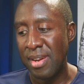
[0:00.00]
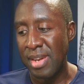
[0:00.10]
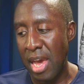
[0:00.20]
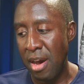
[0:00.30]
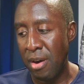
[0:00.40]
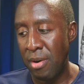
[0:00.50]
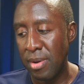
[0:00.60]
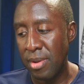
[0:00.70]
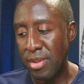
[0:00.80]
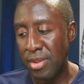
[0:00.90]
Now,
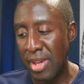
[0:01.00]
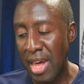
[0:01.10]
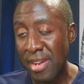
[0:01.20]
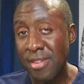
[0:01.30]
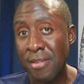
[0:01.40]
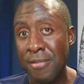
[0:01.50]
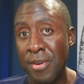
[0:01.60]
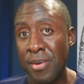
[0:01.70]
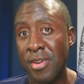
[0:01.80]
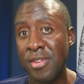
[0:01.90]
lots of
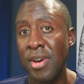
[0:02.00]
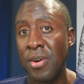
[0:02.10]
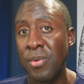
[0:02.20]
folks